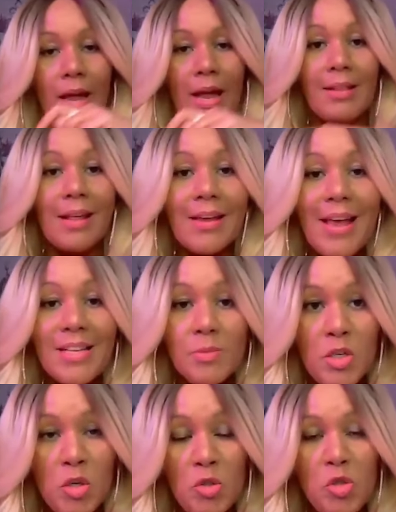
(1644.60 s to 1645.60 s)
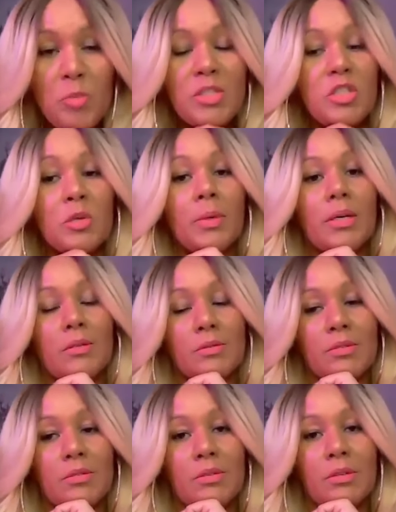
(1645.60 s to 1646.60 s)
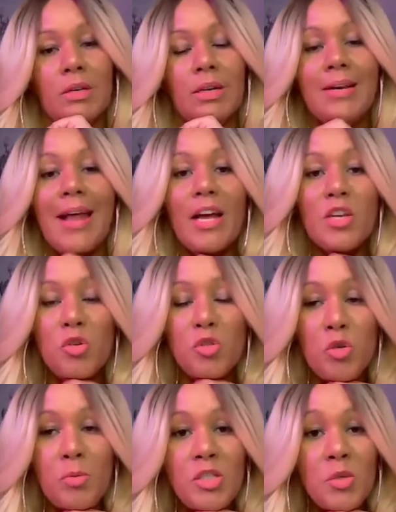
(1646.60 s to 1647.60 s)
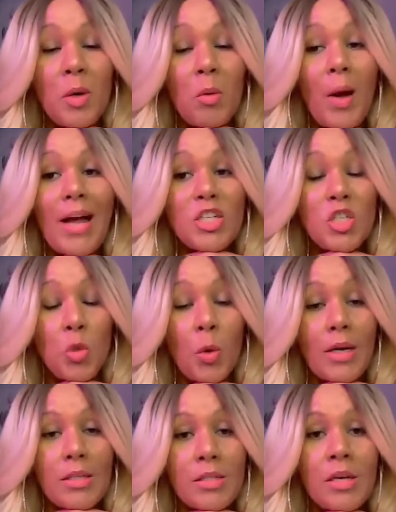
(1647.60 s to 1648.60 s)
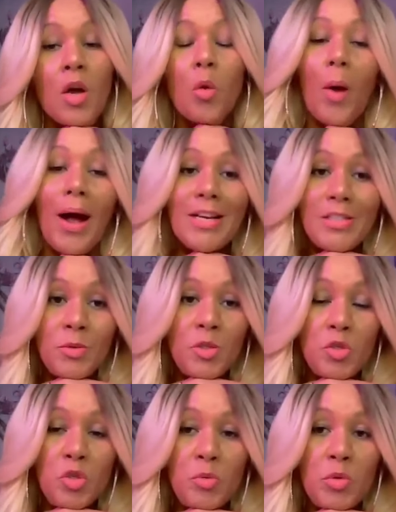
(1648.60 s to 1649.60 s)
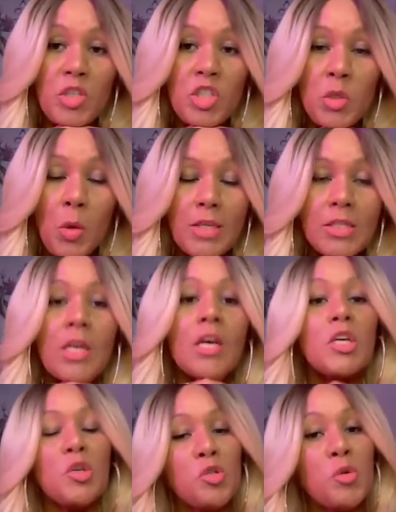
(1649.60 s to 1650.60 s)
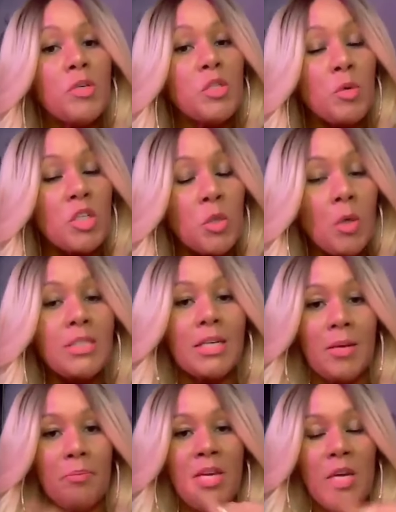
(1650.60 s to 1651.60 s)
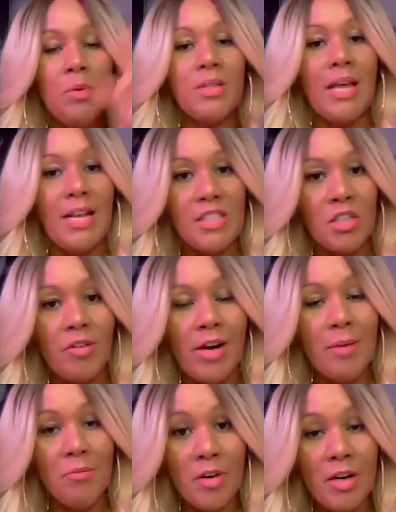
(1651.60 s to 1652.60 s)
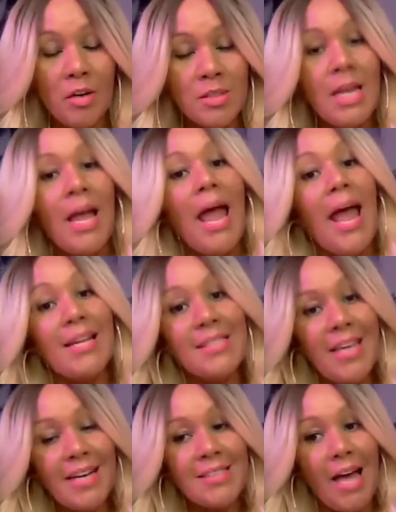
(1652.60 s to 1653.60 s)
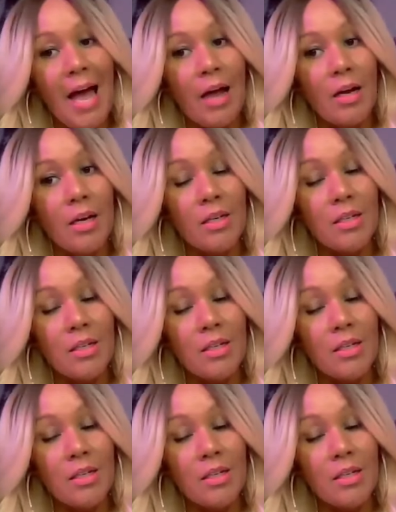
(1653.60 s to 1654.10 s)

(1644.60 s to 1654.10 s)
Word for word: And then guess what YouTube is doing? Now YouTube is doing what? Shorts. Why is YouTube doing shorts? YouTube is doing shorts to compete with Instagram reels and TikTok.